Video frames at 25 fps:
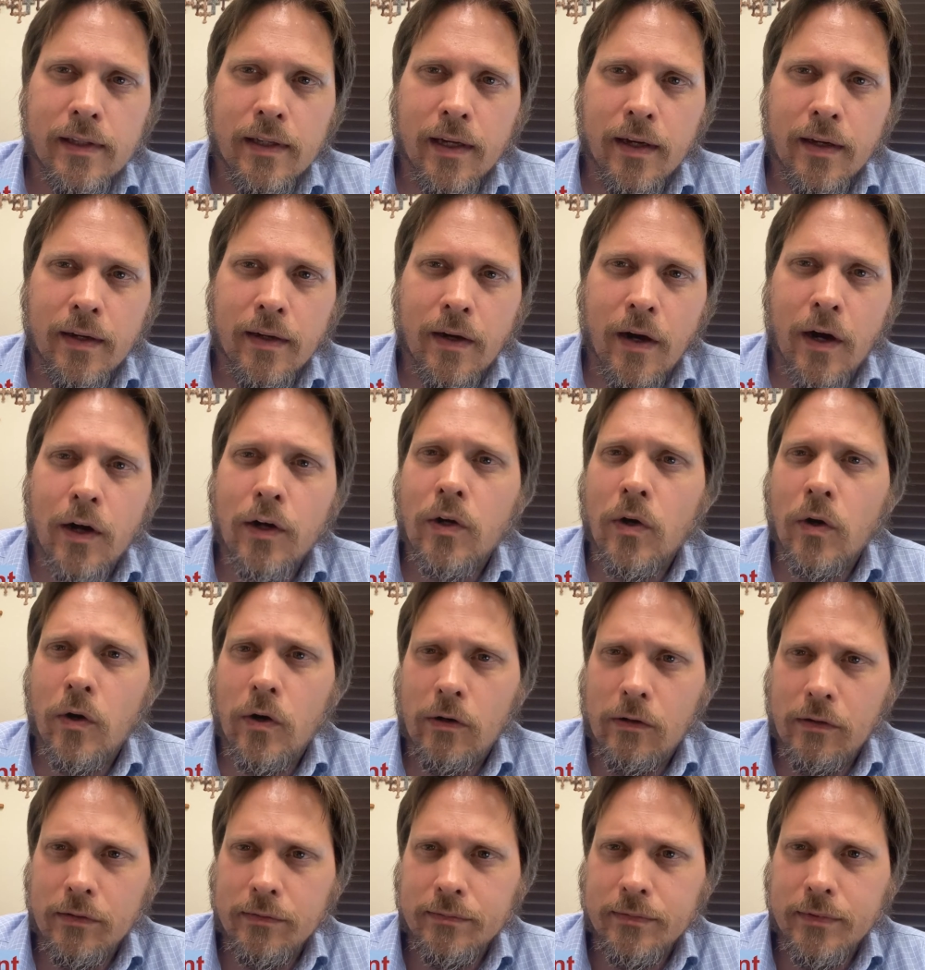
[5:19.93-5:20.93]
Uh, our
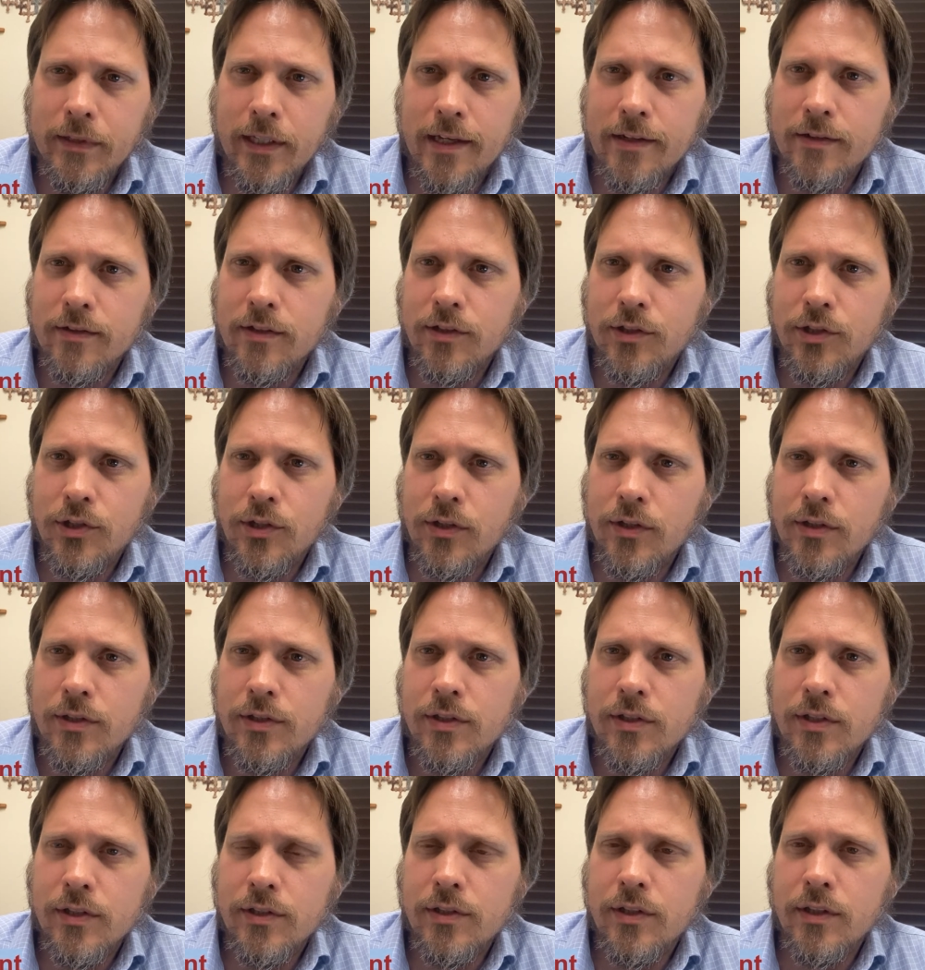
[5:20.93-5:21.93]
call as the
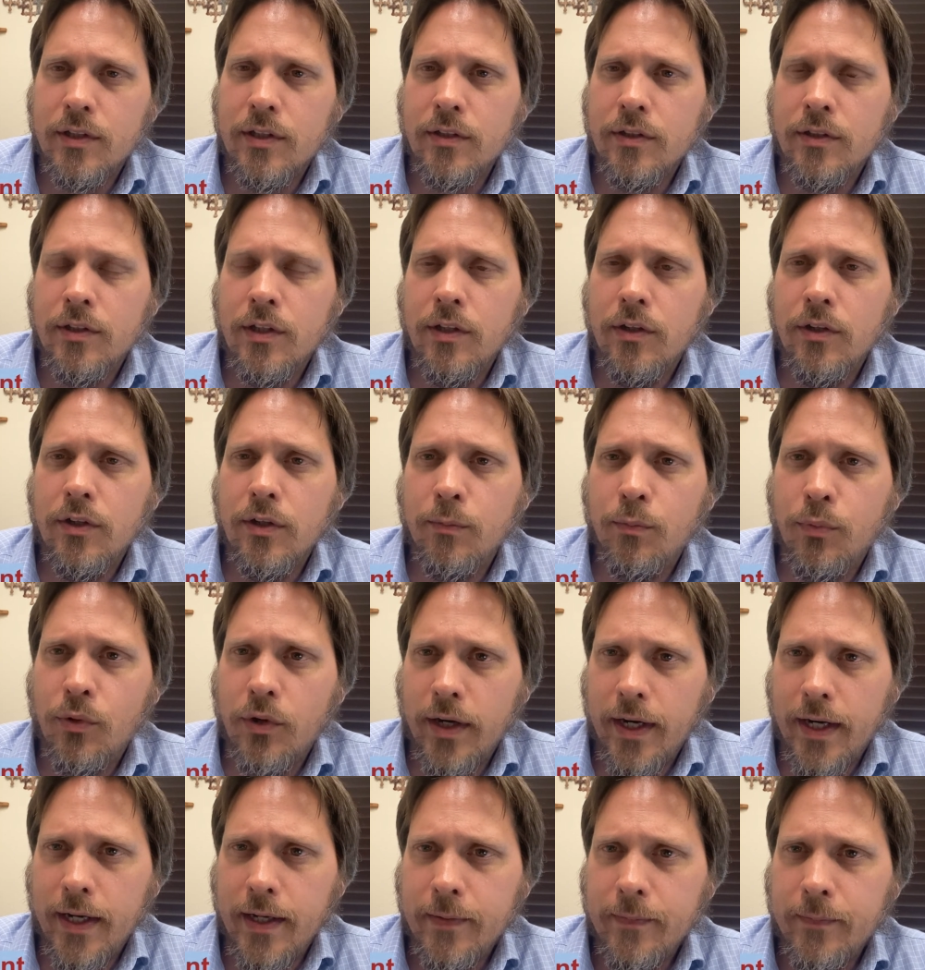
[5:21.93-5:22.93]
church is to continue to
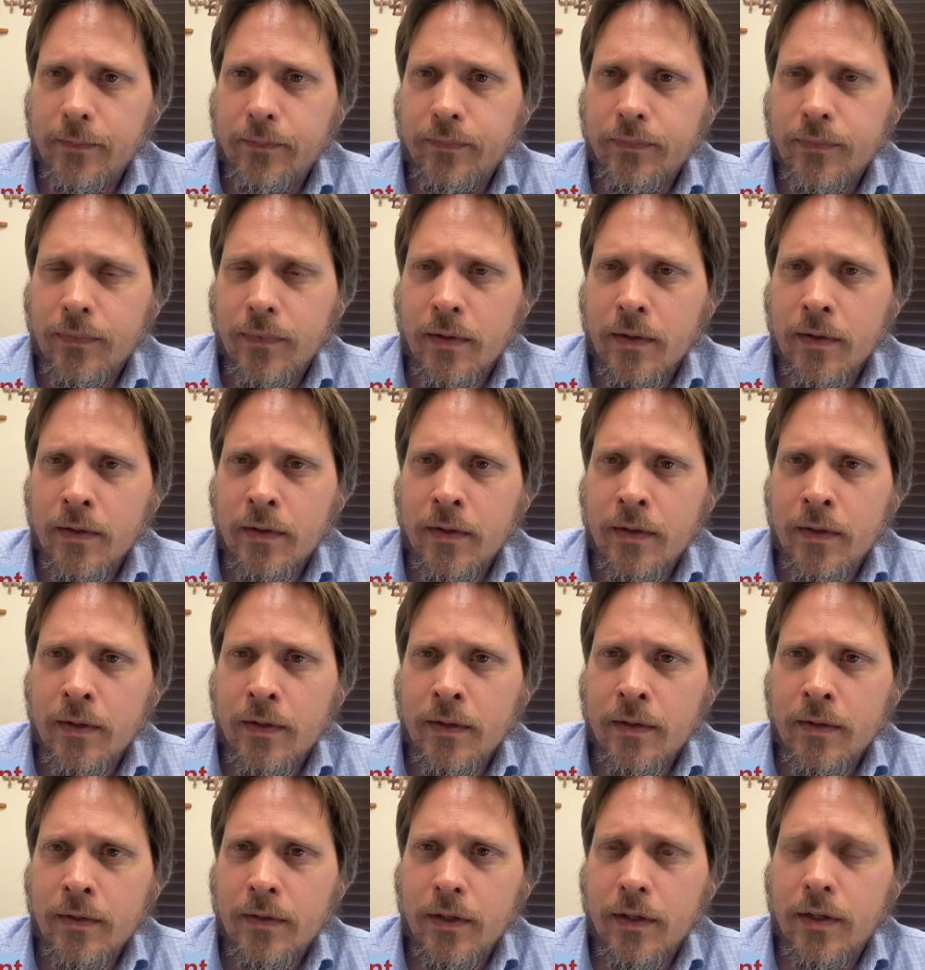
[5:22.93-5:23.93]
pray,
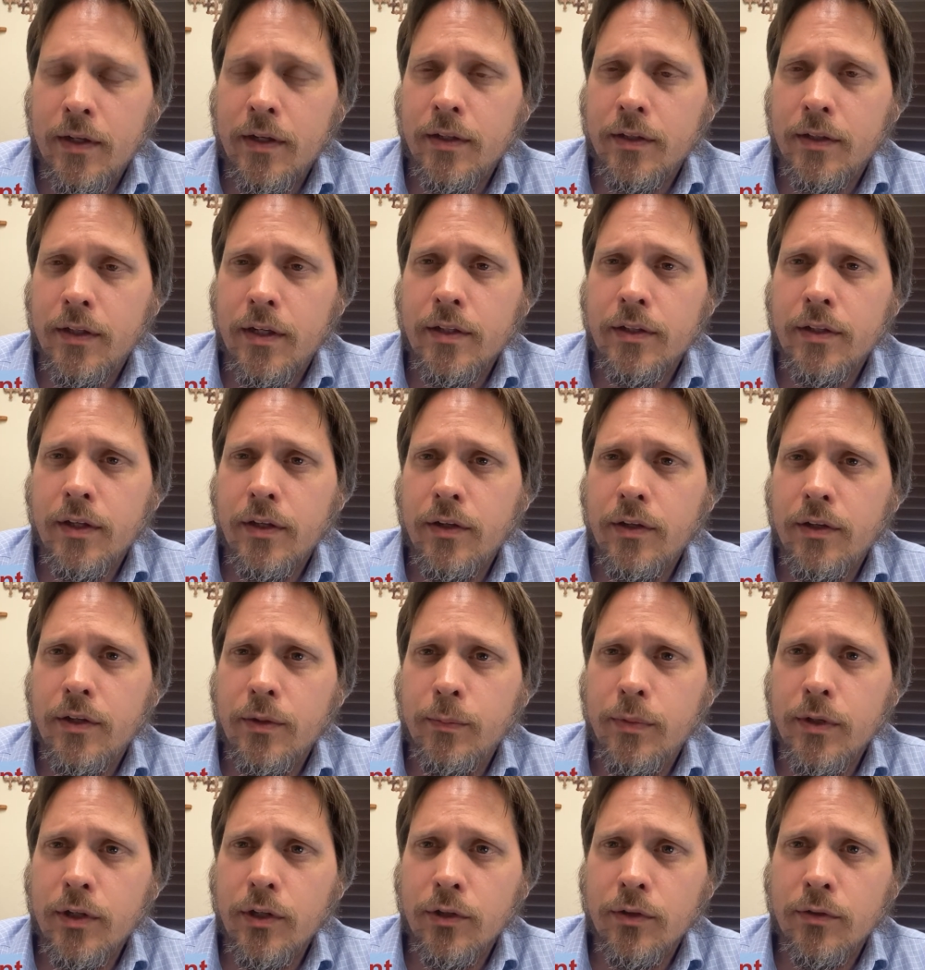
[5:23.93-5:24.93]
to con- continue to
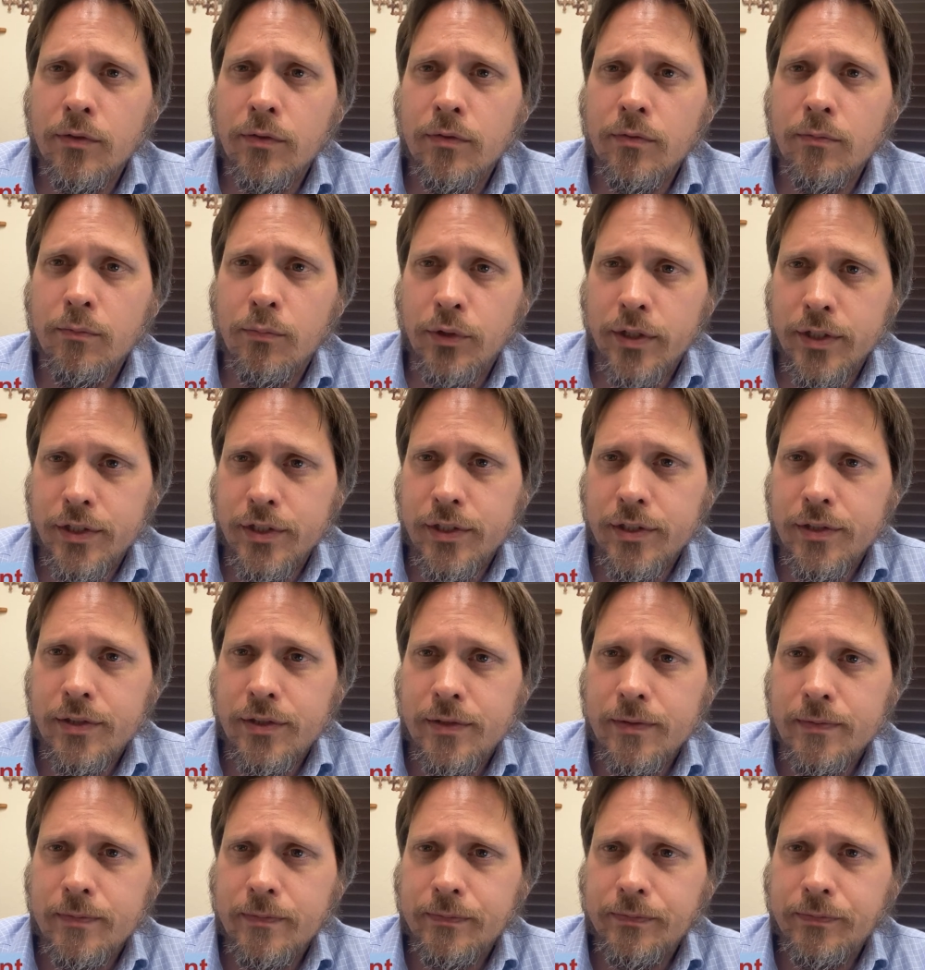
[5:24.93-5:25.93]
build bridges,